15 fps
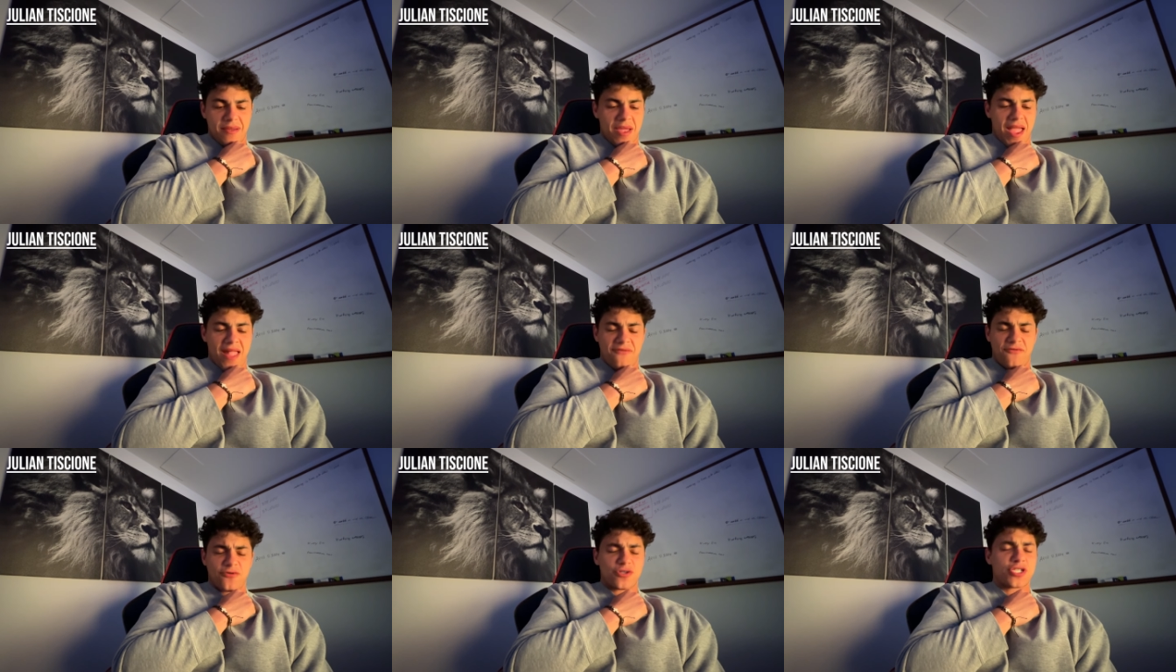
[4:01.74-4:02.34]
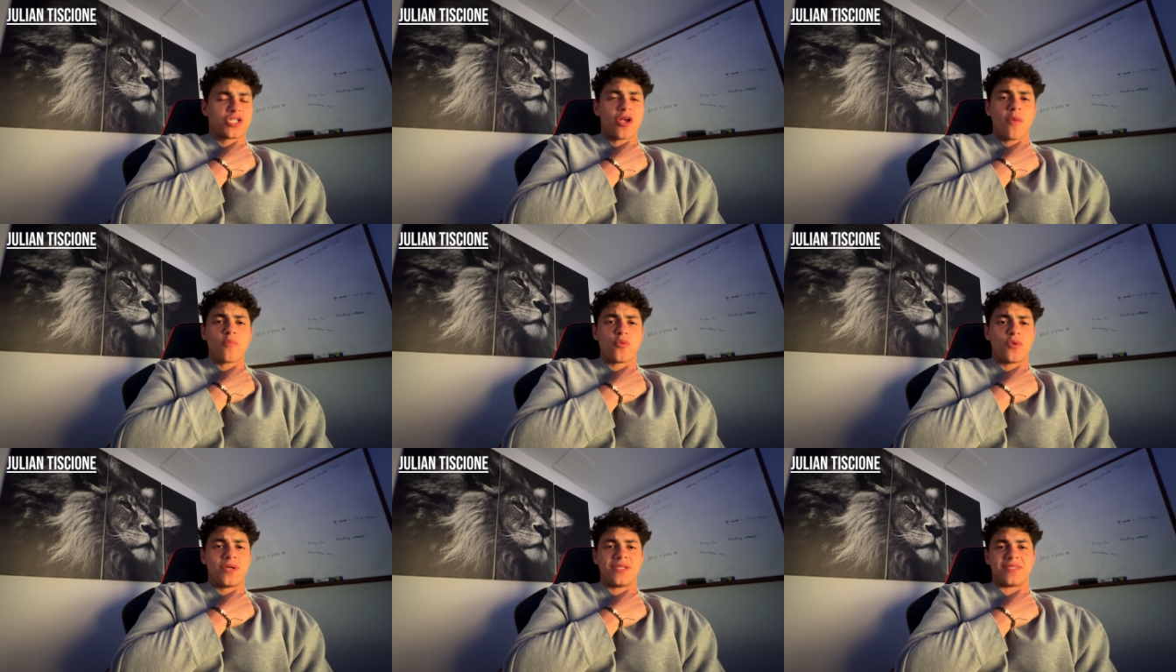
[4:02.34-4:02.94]
And for some
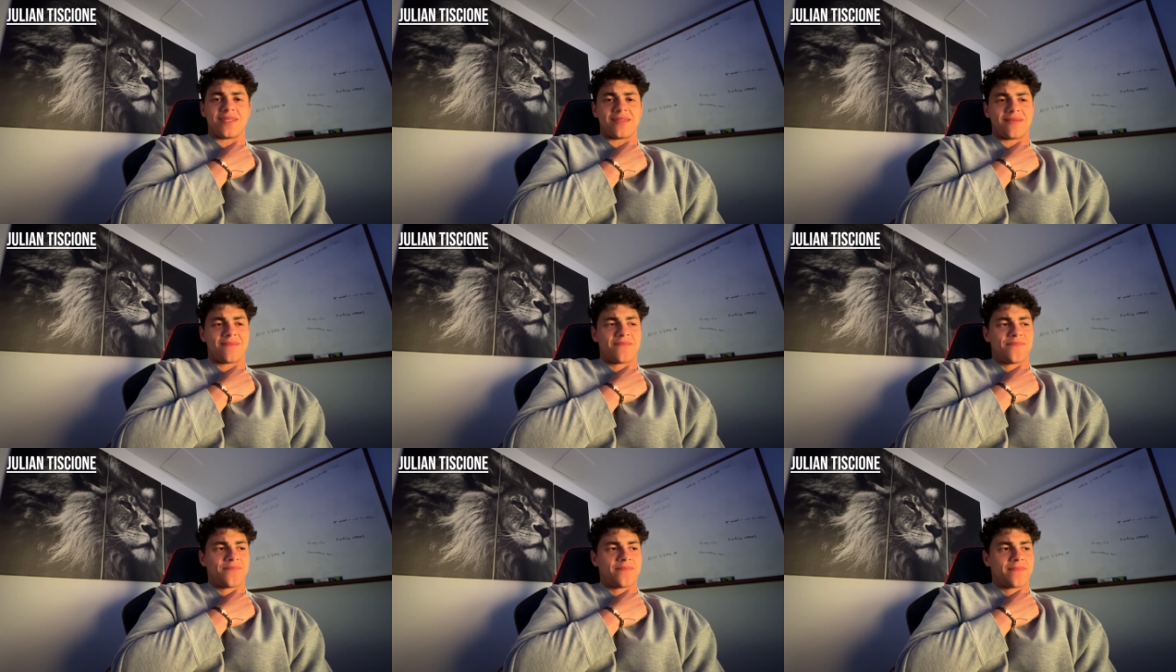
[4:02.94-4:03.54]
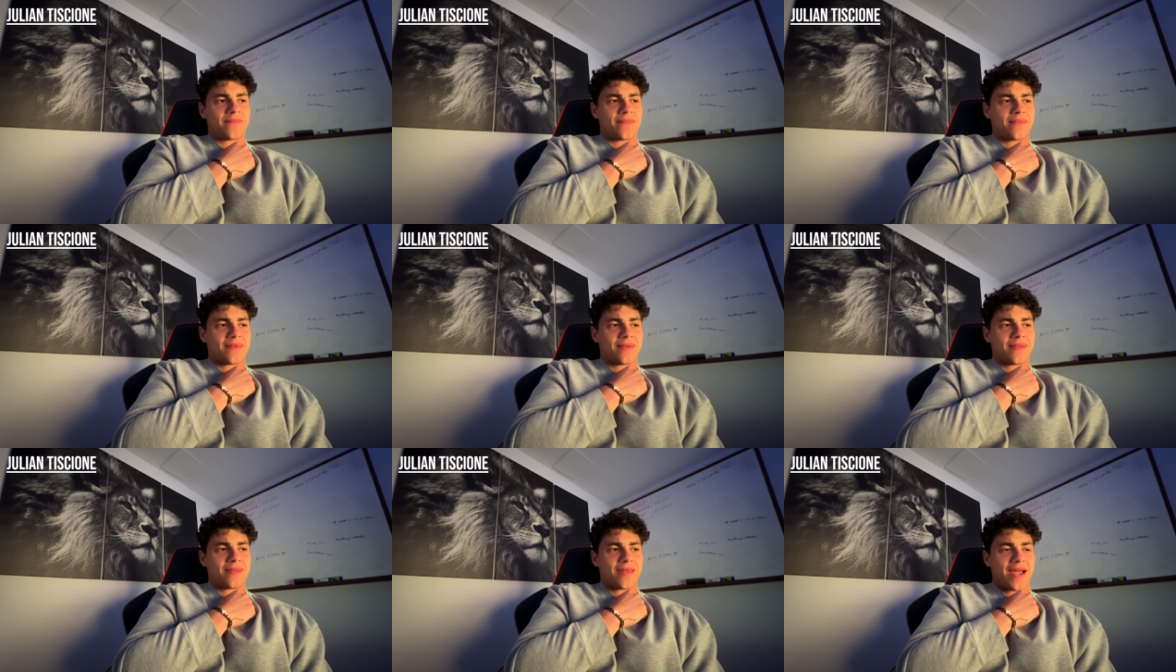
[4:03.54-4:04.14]
reason,
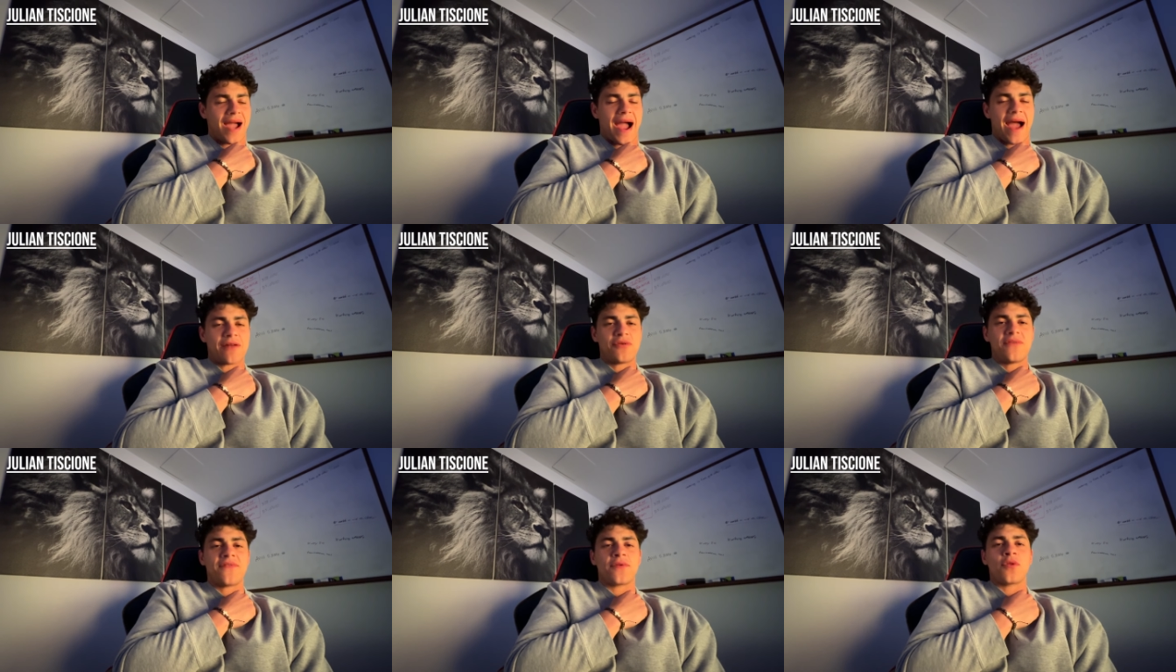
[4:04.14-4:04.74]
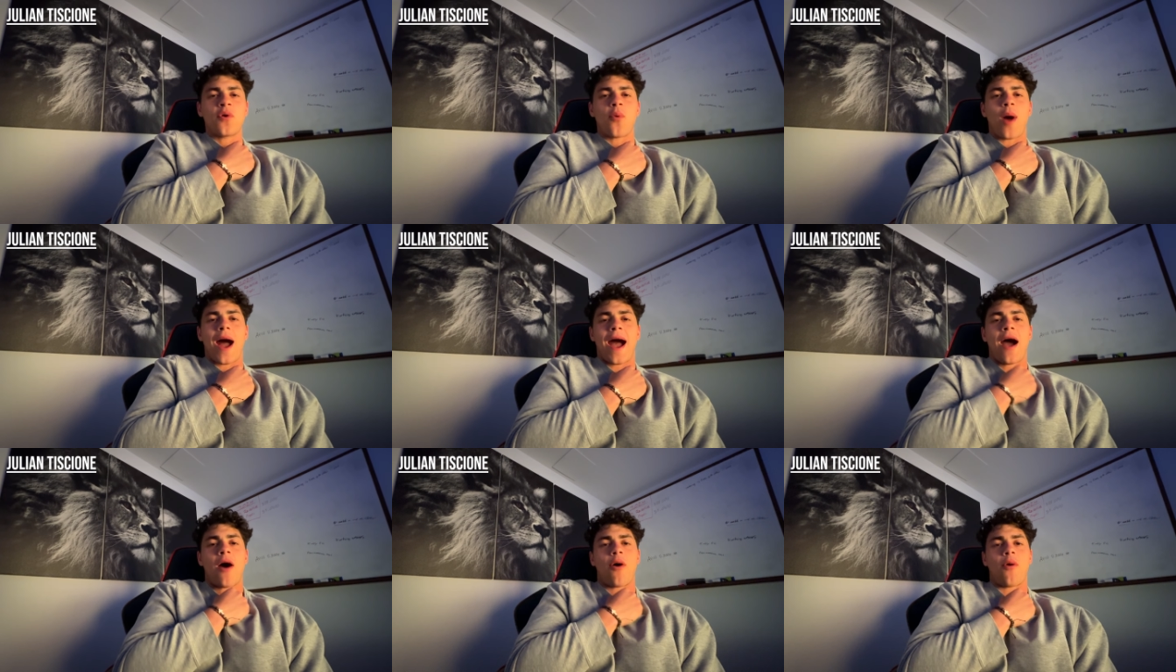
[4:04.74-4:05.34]
I don't even know
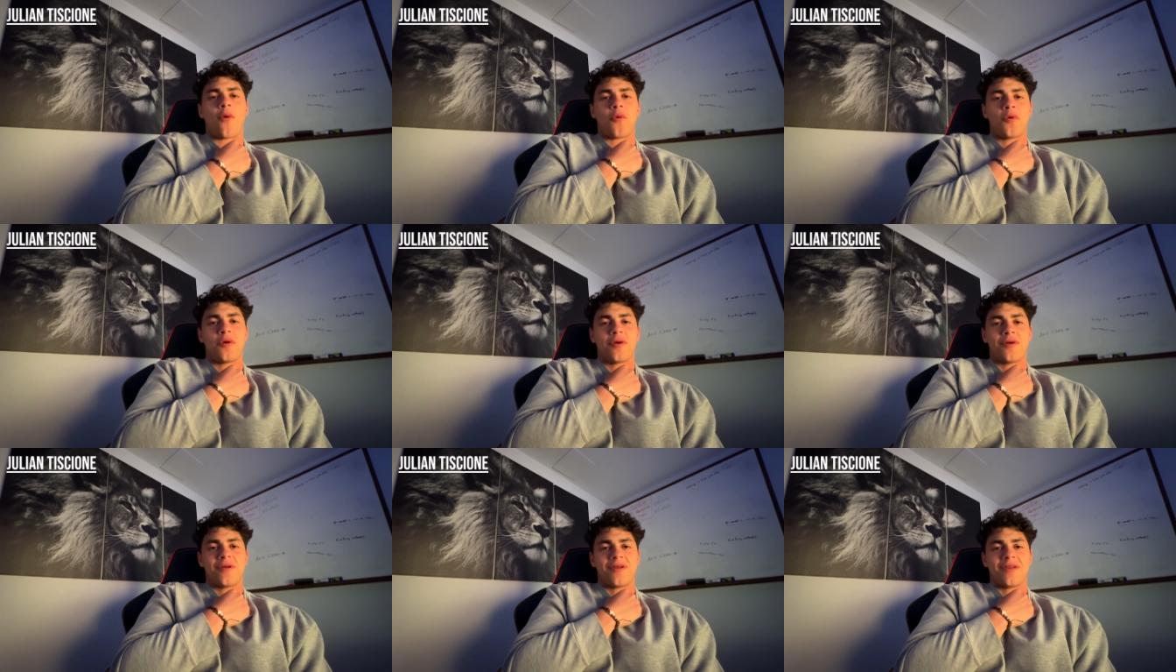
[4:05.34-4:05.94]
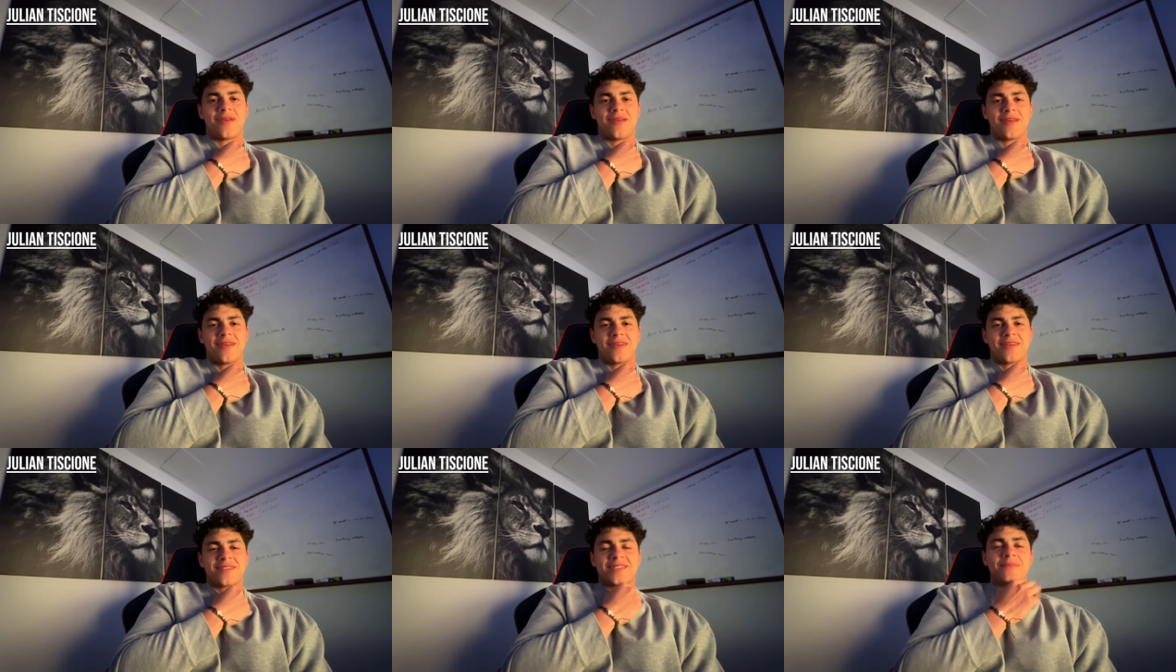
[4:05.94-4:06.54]
how.
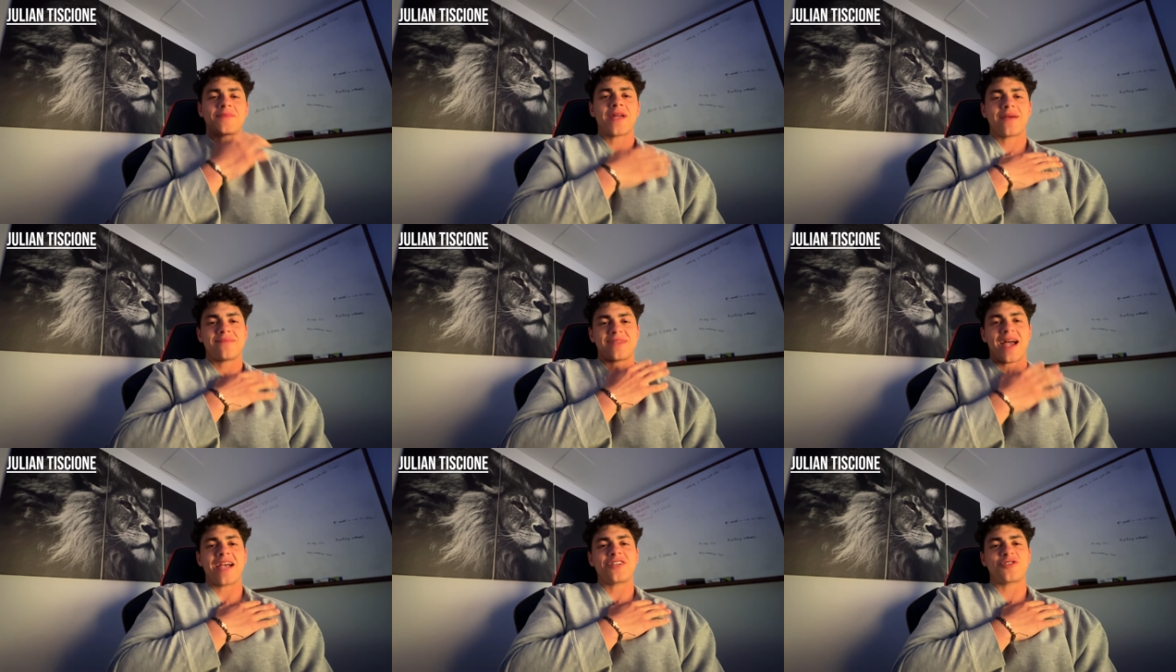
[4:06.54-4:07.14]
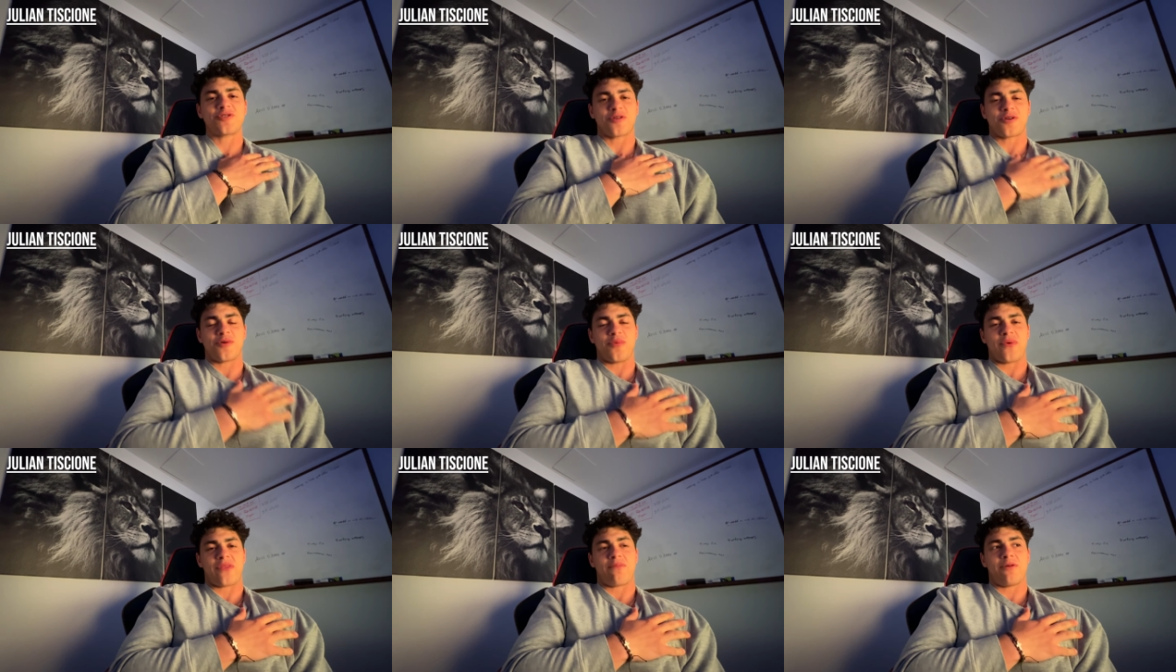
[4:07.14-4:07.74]
Because sometimes I struggle
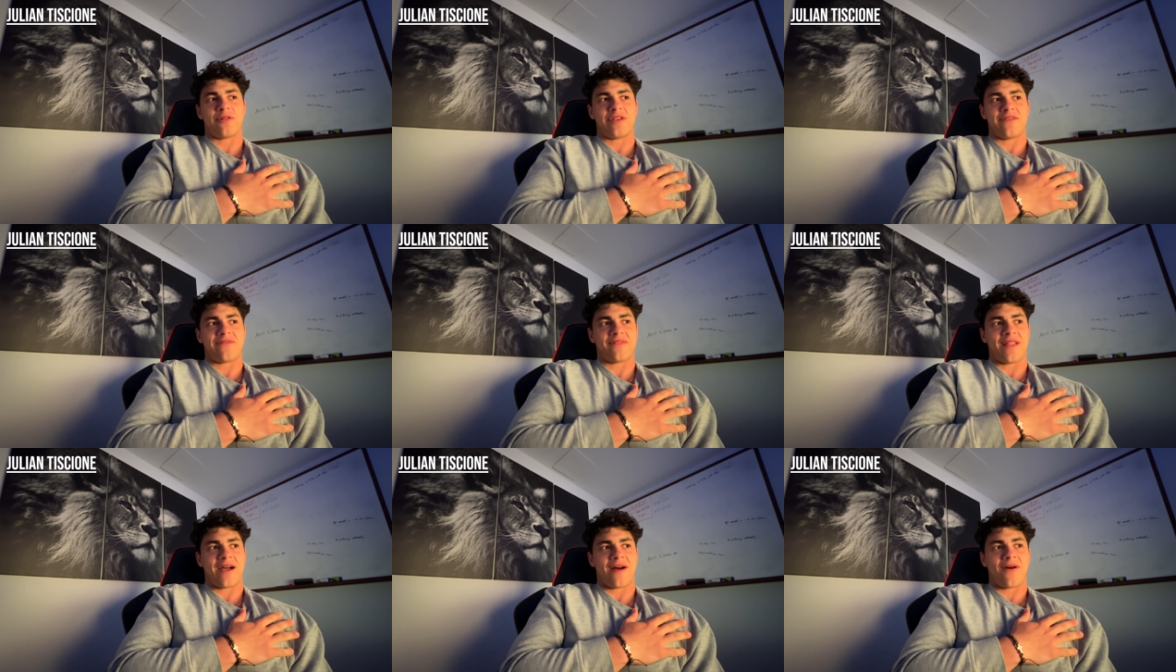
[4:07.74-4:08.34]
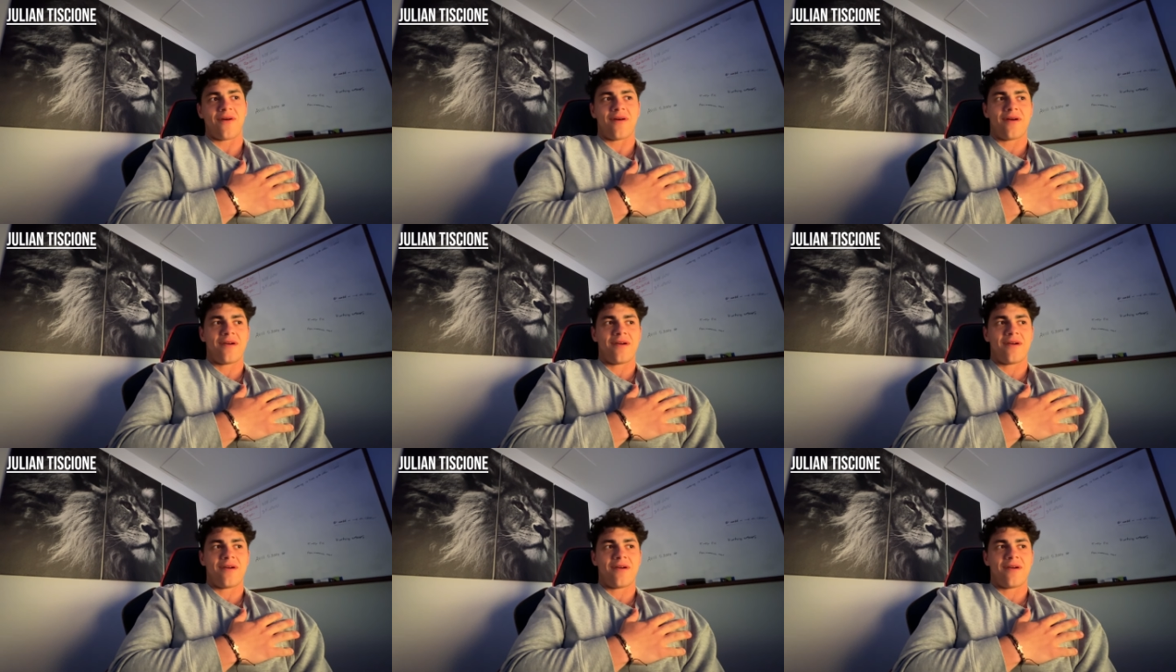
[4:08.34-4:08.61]
with belief now.